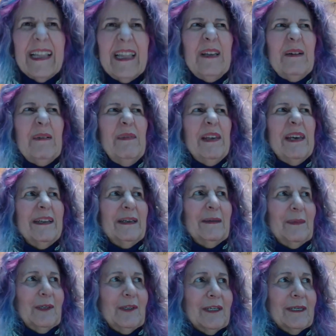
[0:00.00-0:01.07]
I love
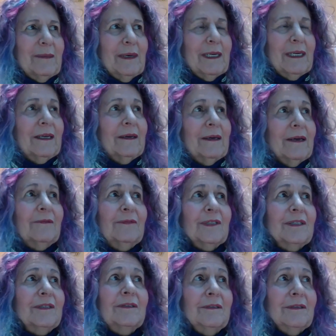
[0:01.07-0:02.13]
that image. I
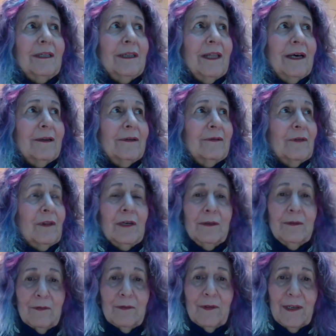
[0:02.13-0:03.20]
have still a lot of
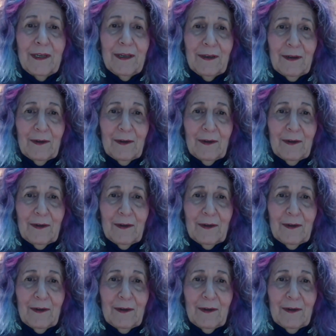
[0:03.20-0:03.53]
love